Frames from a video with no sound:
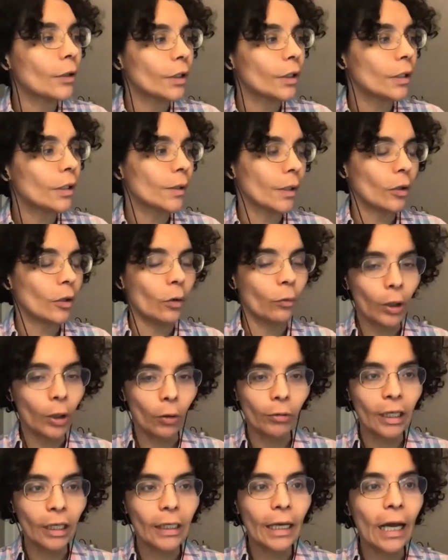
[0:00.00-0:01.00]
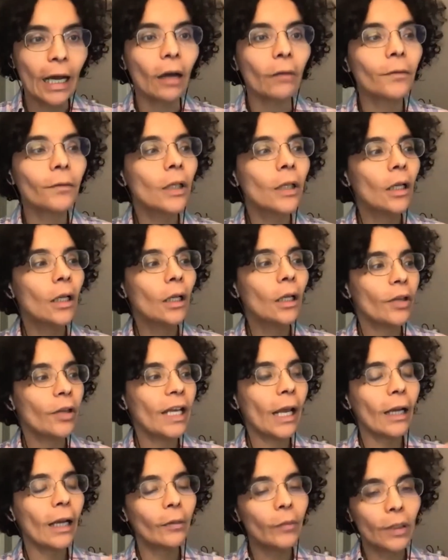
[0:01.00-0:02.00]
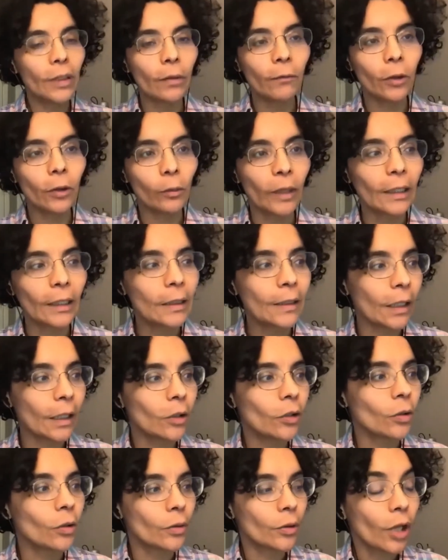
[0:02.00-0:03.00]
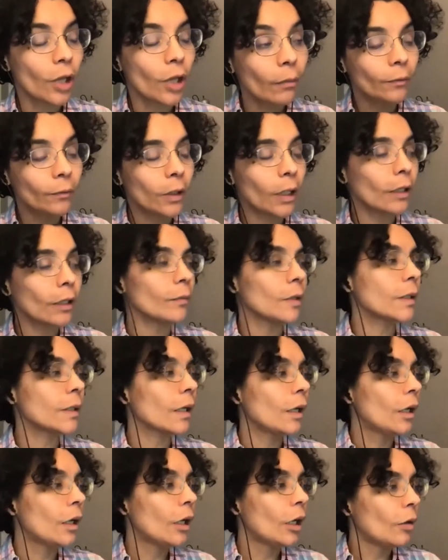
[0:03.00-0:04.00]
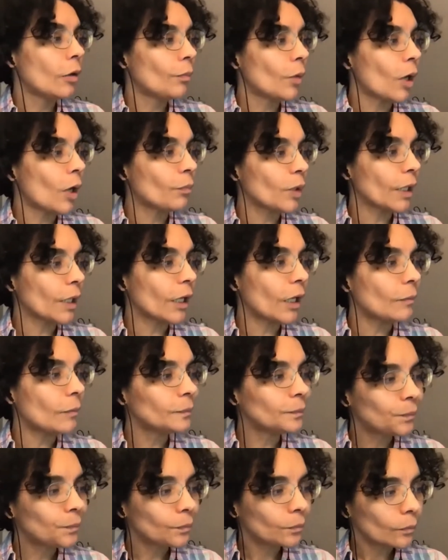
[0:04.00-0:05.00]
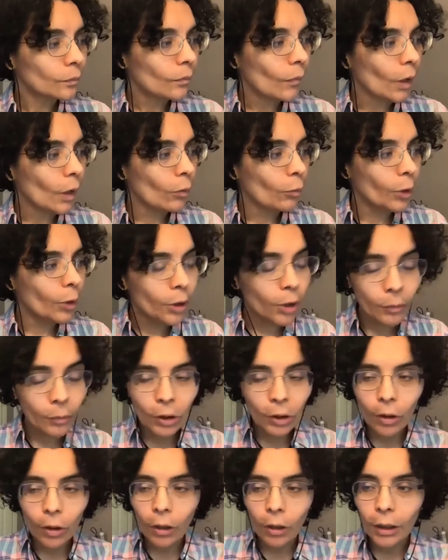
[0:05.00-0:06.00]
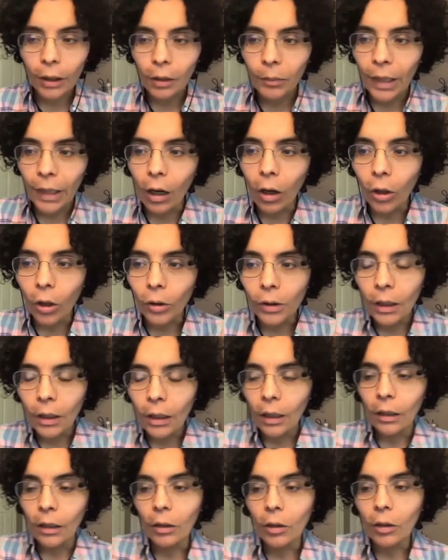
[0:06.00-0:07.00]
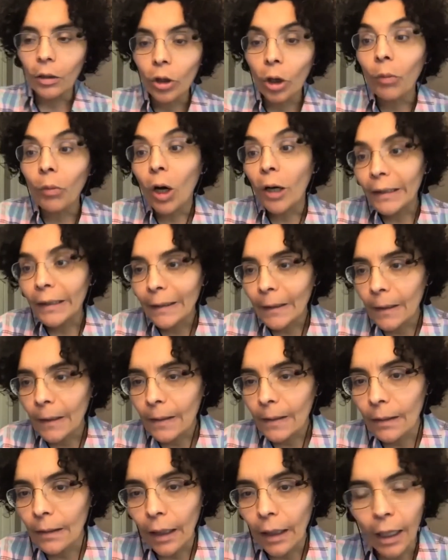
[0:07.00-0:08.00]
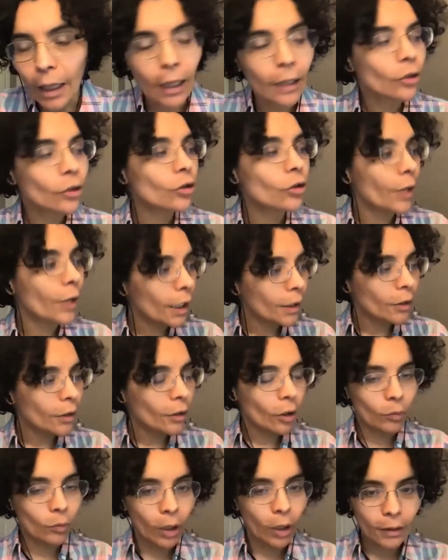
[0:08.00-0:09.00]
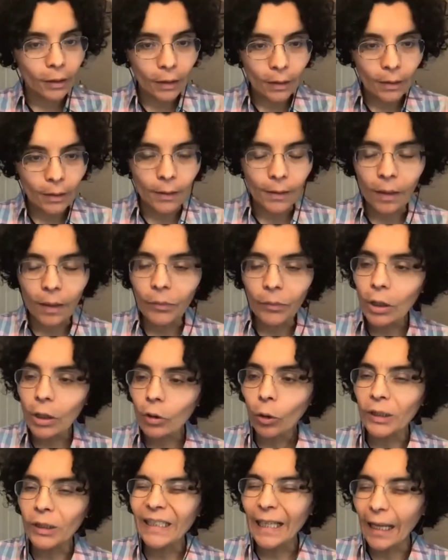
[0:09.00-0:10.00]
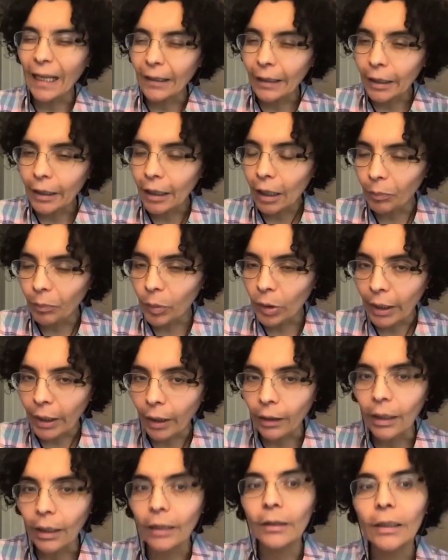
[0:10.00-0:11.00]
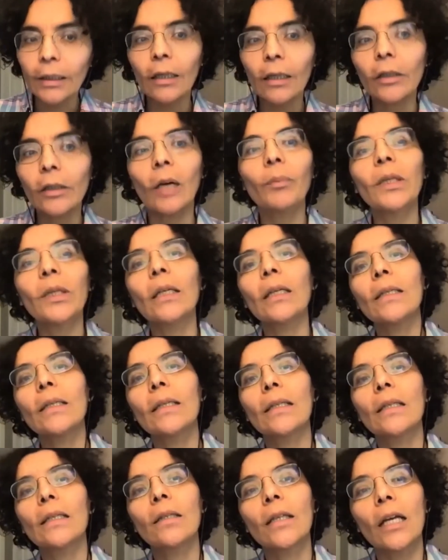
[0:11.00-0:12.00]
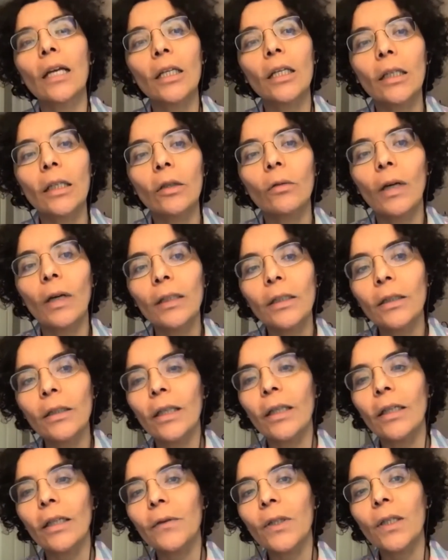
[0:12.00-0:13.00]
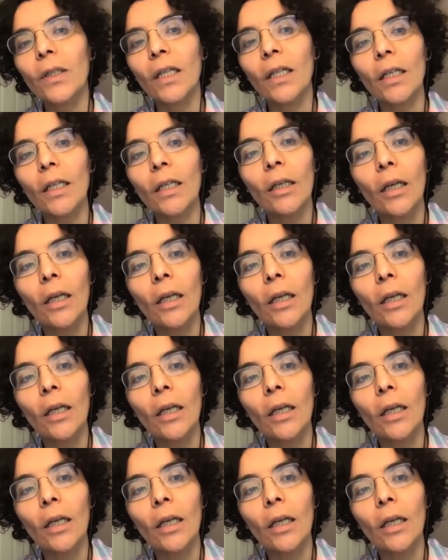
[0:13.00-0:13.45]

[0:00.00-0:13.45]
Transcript: years ago, we already have the elements of globalization, some of the elements popping up. We're going to be talking about commodities and trading commodities and something called telecoupling. And telecoupling is the quantitative study